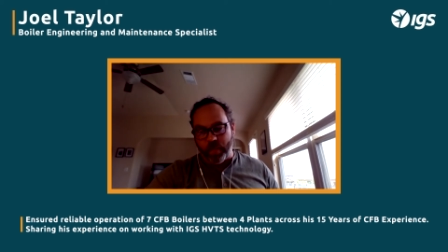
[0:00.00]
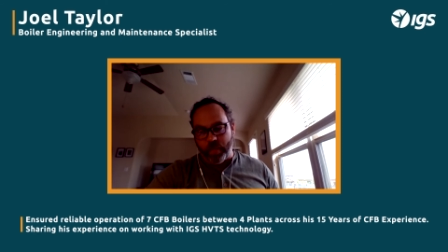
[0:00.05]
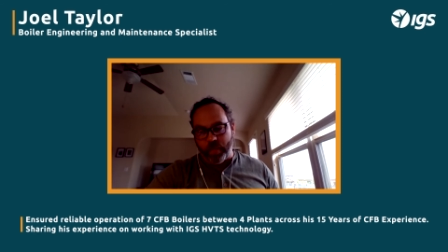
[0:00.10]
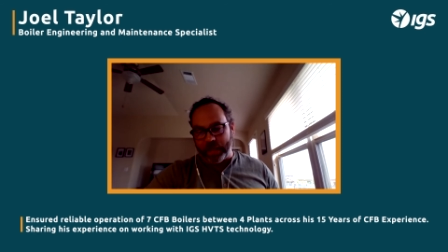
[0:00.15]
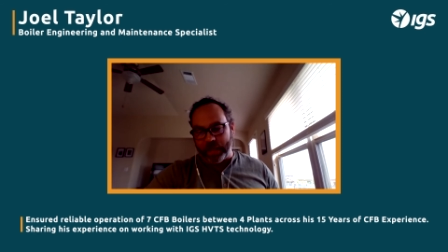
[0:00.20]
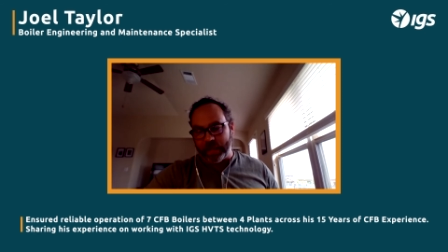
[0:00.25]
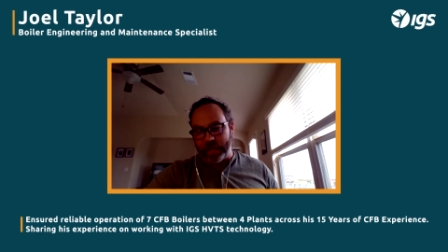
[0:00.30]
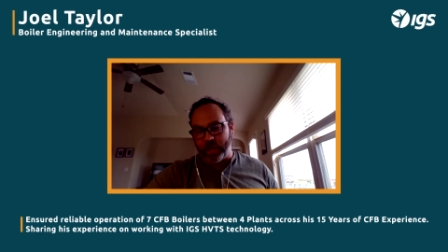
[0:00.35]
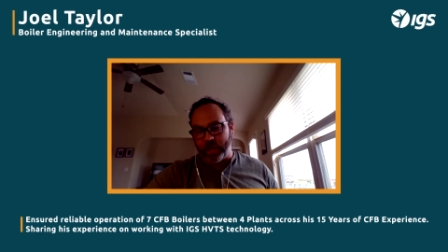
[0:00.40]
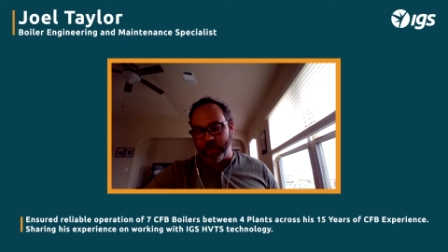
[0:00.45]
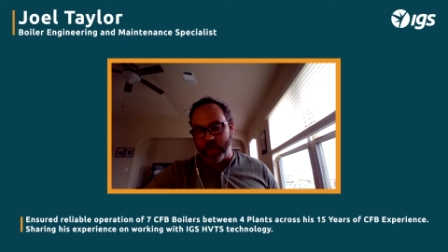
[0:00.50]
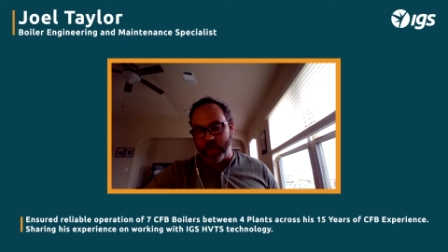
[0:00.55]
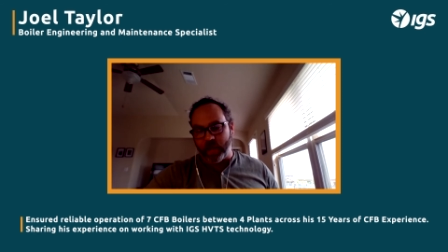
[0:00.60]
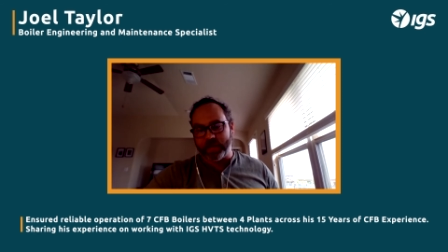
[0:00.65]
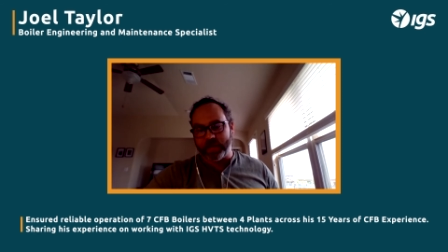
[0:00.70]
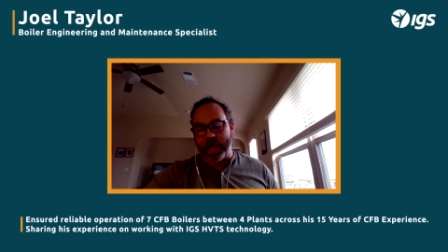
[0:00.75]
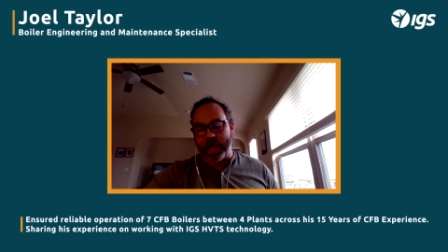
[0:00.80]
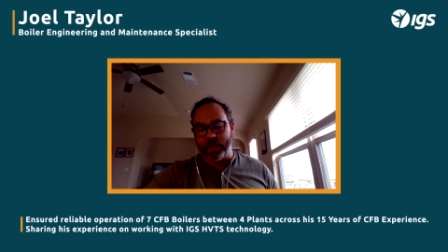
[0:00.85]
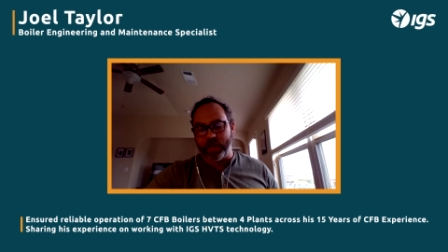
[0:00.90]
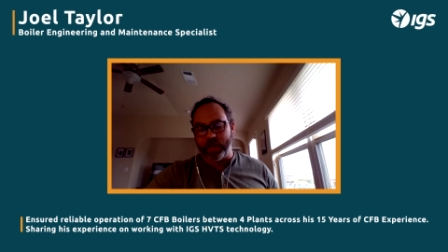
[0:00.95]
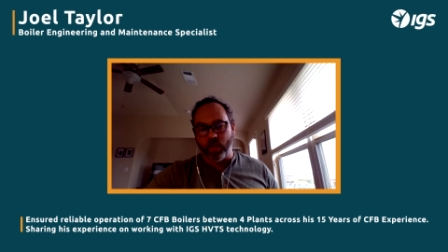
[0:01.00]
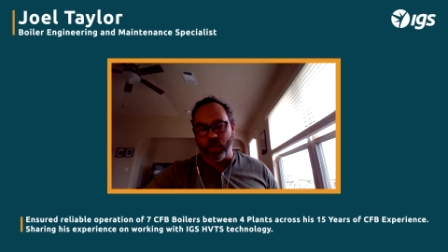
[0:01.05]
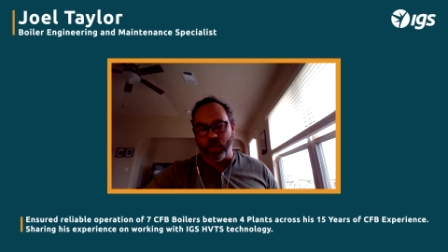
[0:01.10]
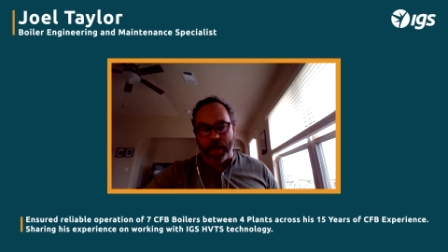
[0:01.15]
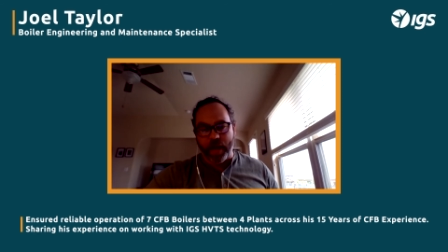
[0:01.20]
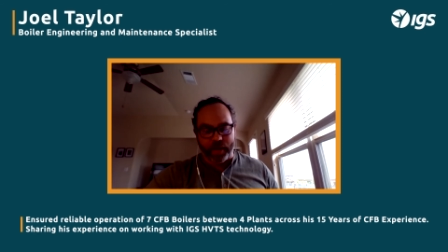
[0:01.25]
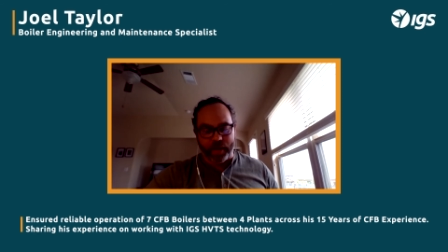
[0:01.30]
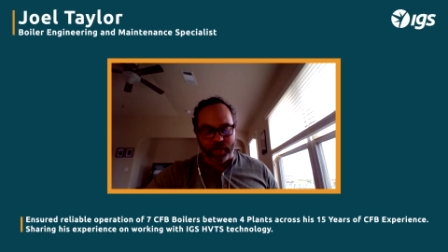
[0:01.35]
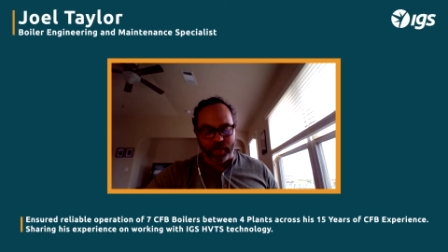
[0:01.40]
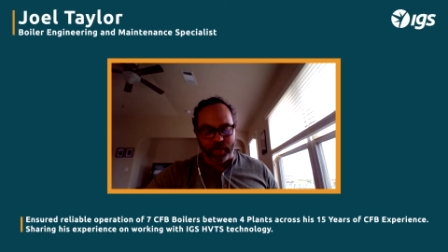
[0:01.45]
mainly because they had to go
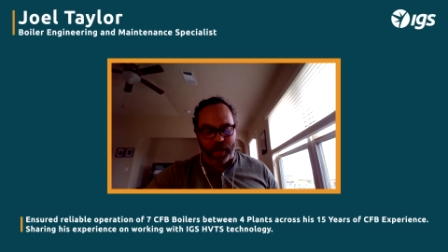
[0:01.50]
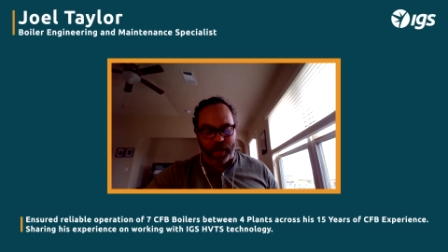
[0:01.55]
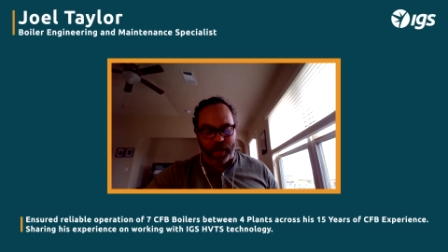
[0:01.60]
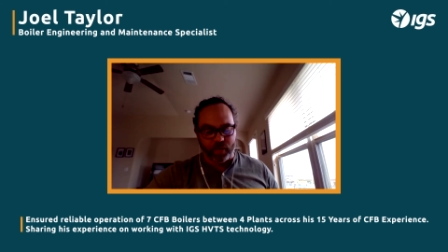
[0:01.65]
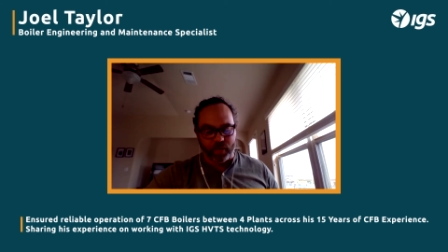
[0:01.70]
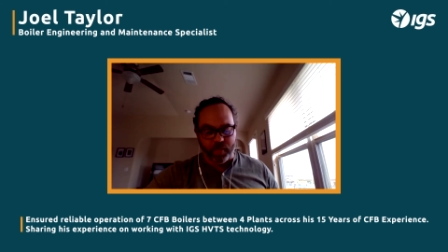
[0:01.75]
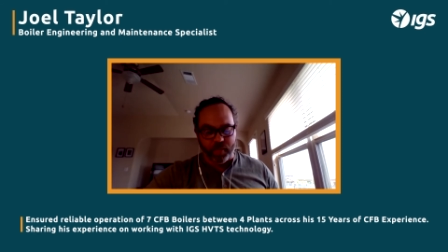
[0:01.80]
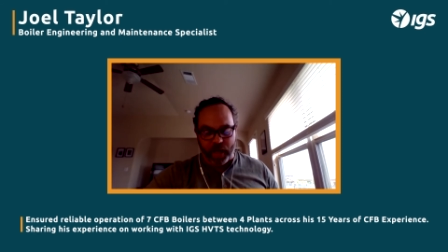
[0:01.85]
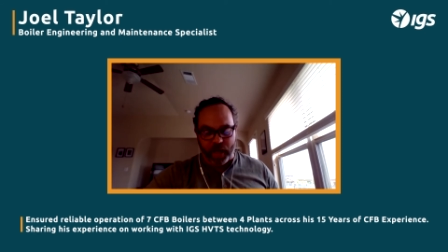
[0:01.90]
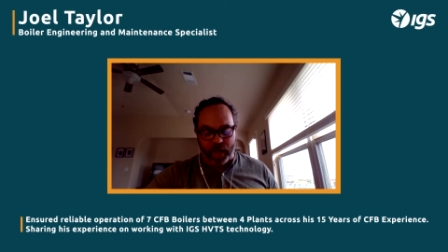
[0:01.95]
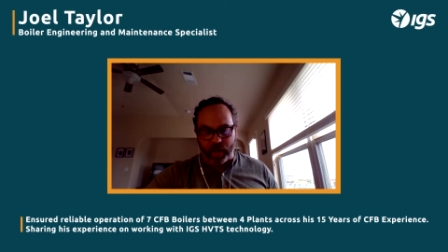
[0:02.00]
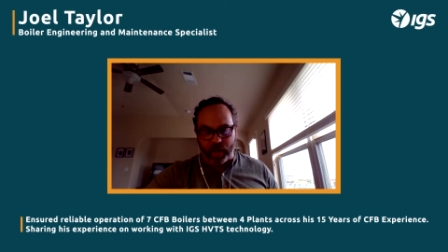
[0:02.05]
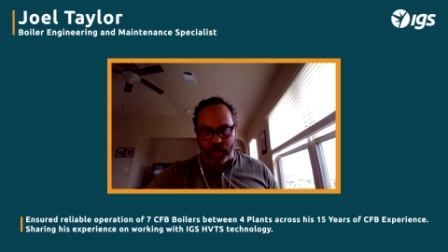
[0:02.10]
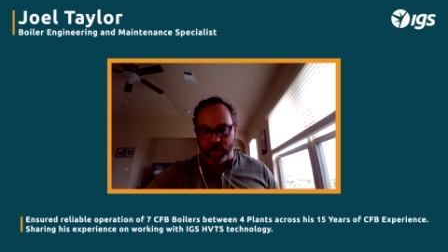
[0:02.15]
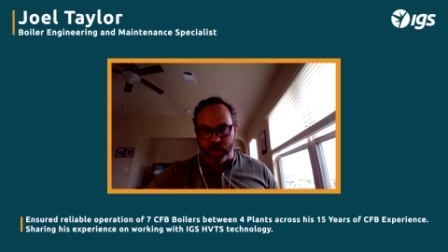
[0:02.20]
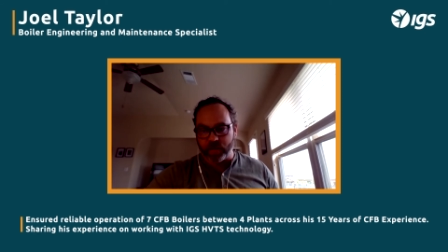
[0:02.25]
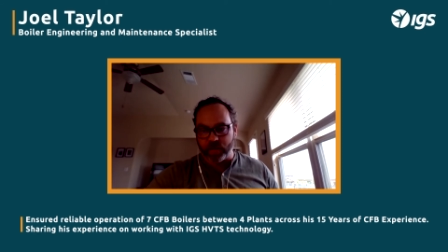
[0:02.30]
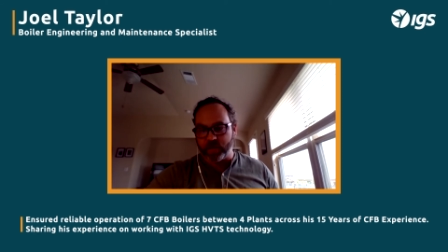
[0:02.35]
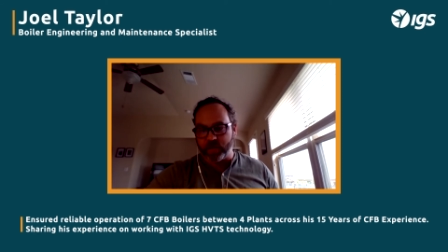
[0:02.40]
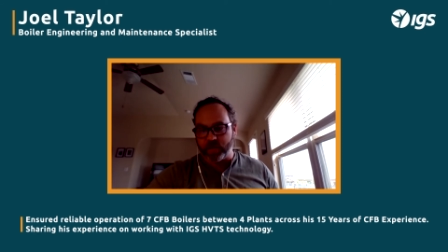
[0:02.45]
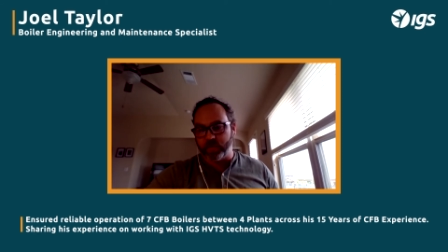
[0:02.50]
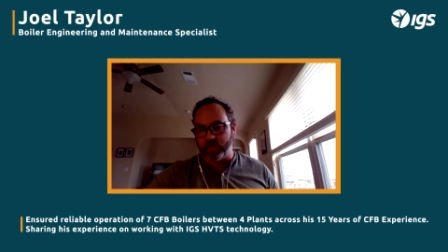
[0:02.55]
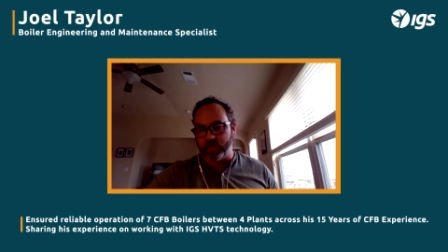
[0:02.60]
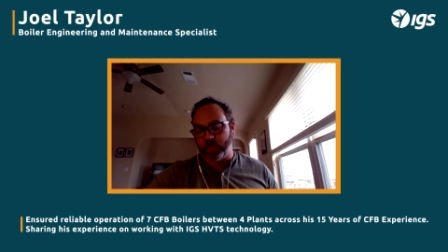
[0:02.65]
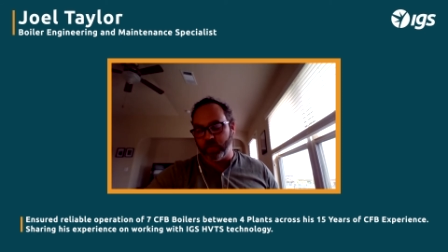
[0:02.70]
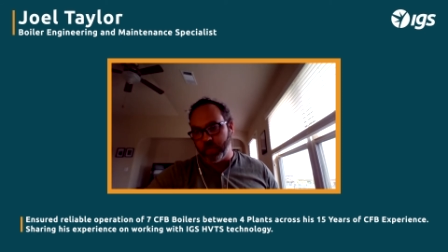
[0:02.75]
back and make repairs,